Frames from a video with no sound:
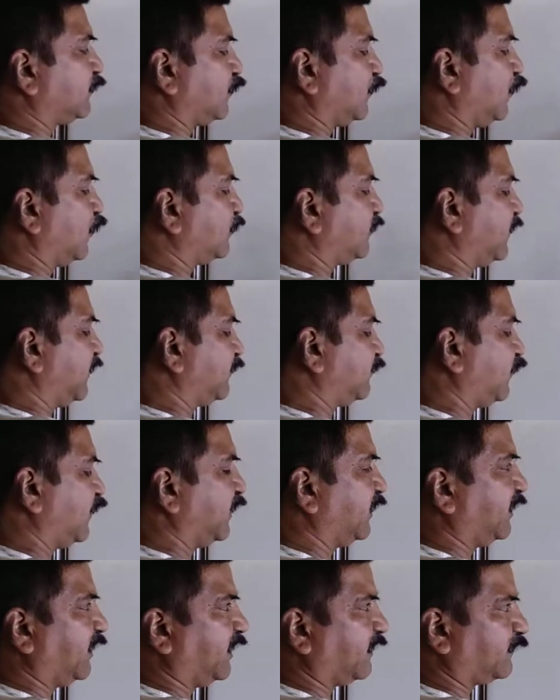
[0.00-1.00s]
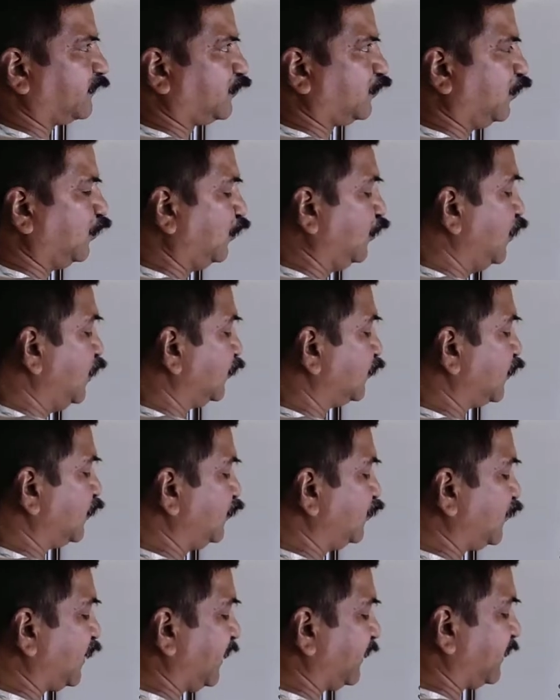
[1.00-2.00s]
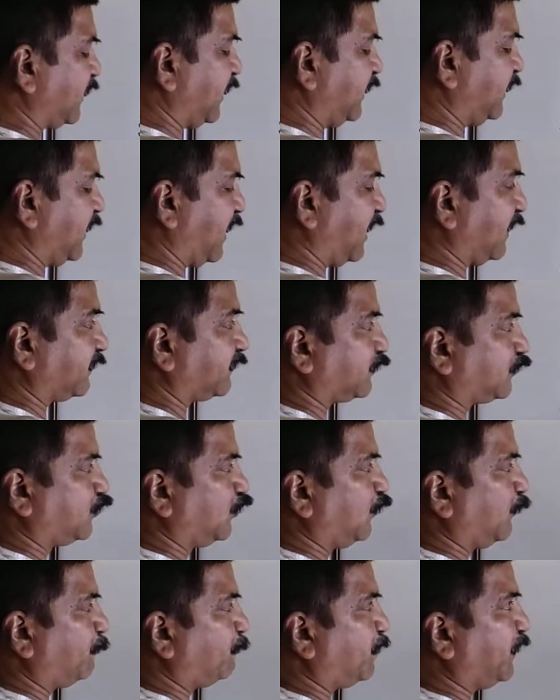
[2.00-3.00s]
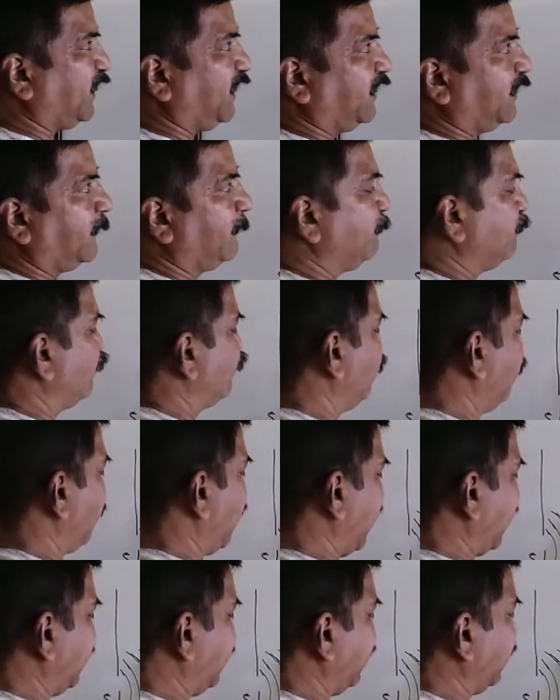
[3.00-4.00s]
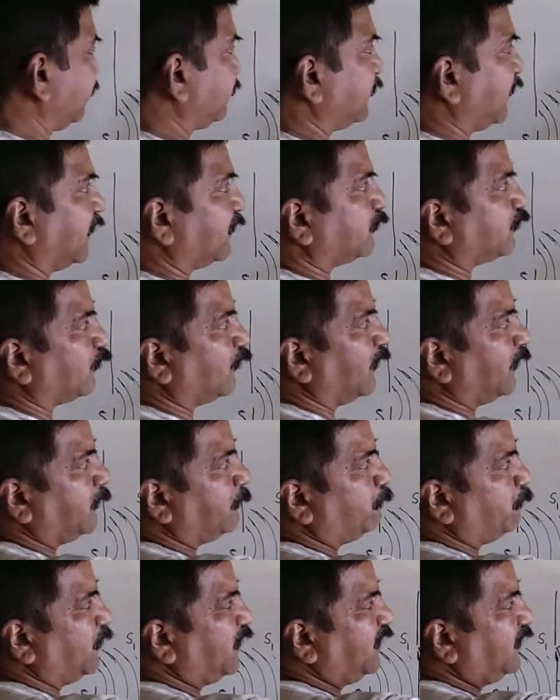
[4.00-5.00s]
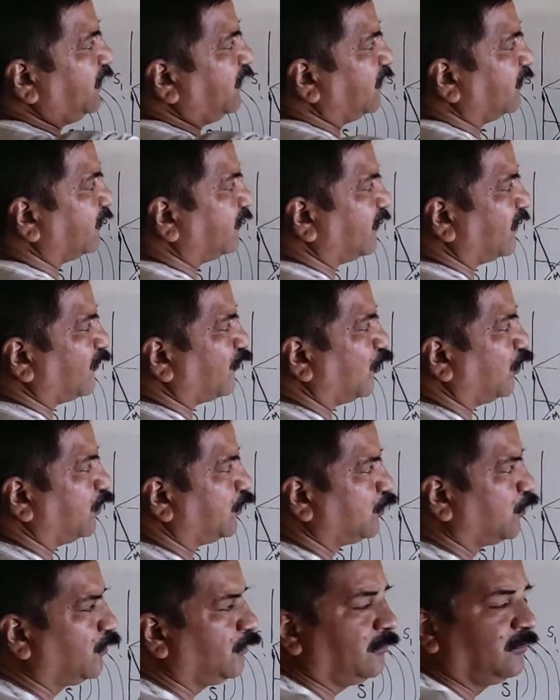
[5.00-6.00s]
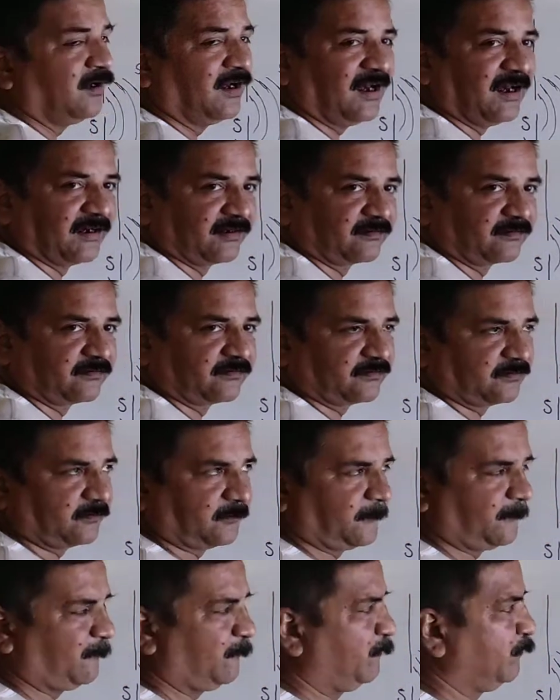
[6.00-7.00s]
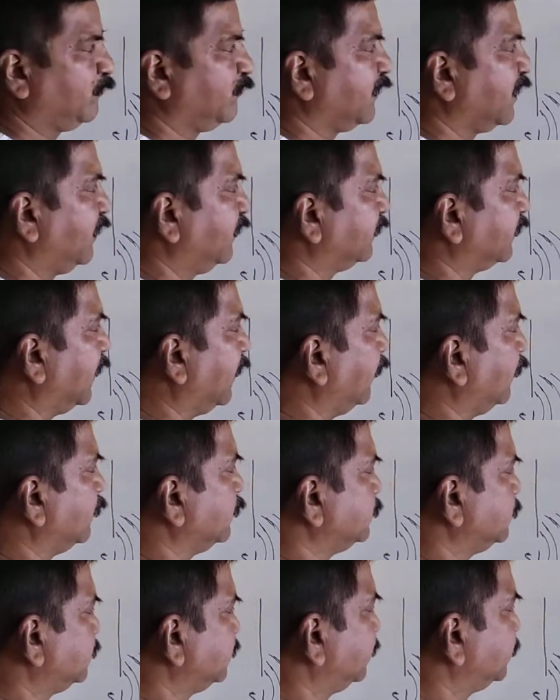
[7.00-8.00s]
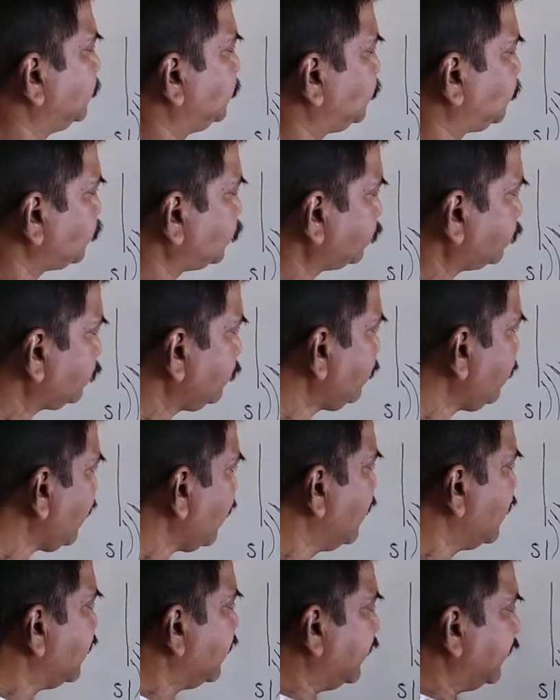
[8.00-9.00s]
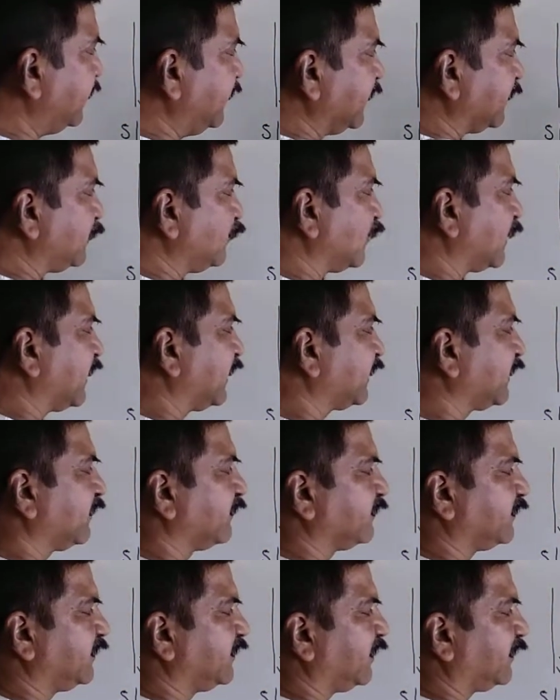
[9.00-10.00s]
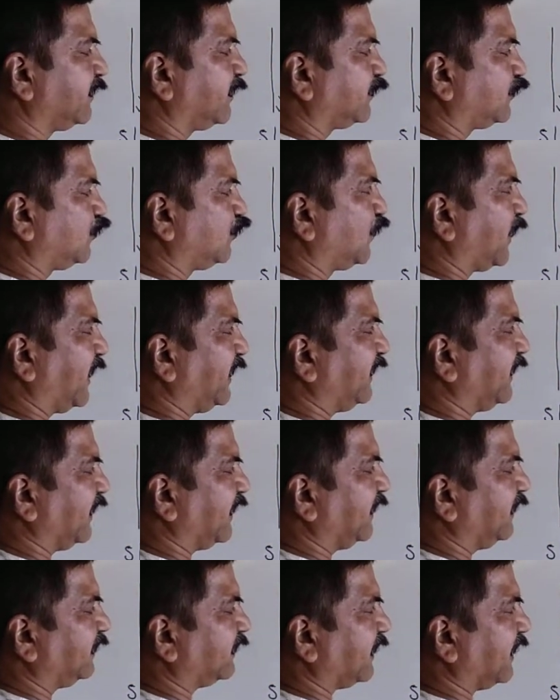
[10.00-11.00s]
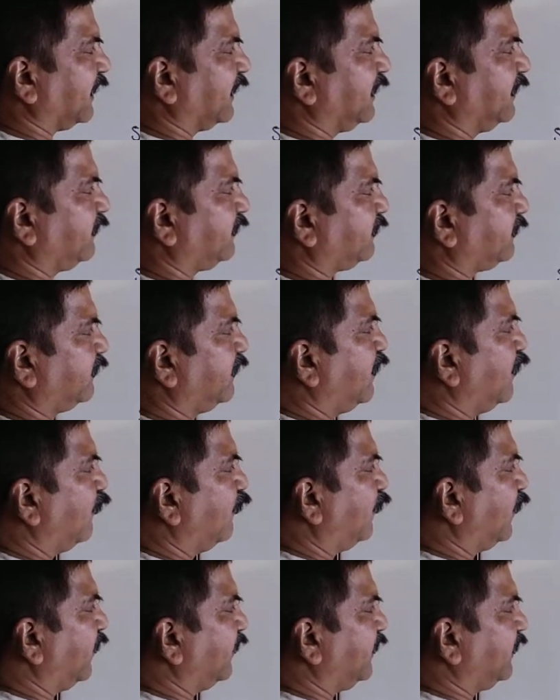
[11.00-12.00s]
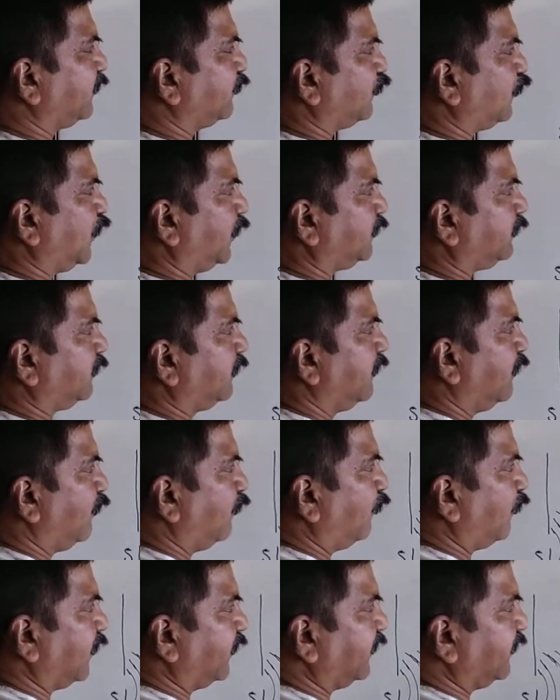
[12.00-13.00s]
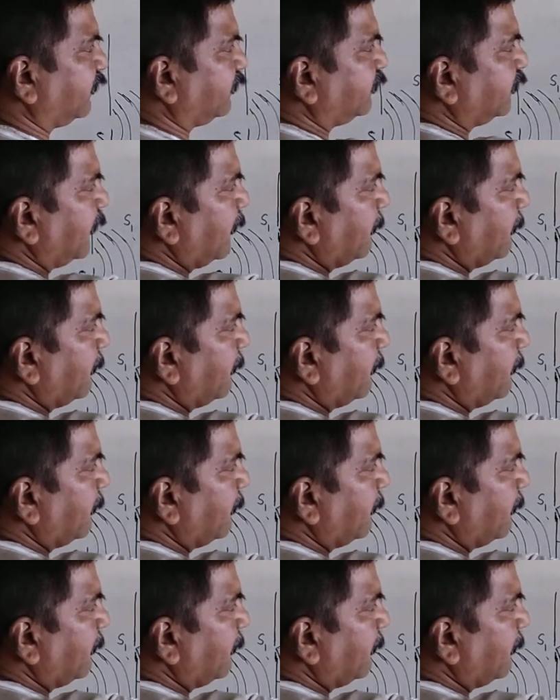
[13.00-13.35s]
source S1 and S2. So you can write S2P minus S1P is equal to X. Now here you can consider the two right angle triangles. One is what? One is